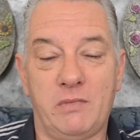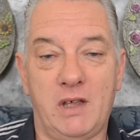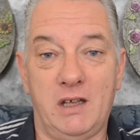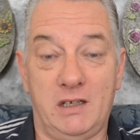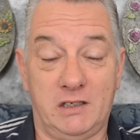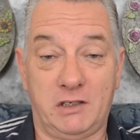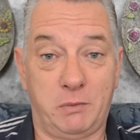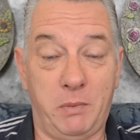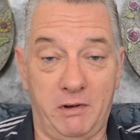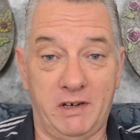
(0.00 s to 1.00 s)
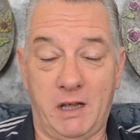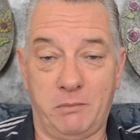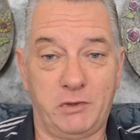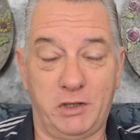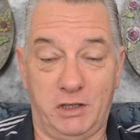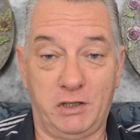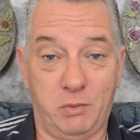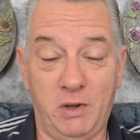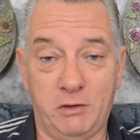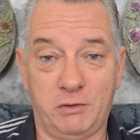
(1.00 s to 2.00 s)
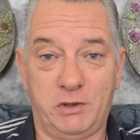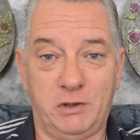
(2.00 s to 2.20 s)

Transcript: uh, does spirit come to this world